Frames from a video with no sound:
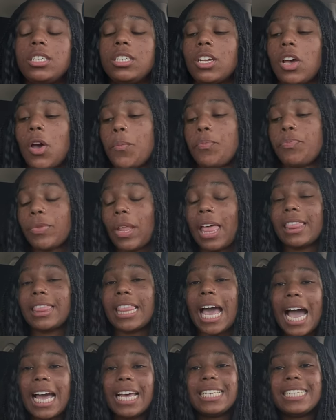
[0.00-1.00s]
So
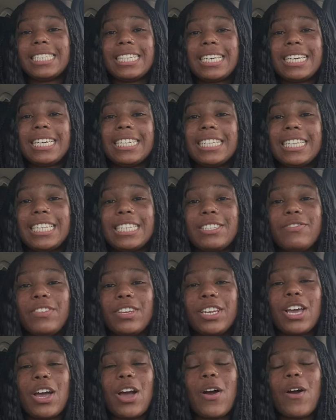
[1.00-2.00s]
that is the end of this video.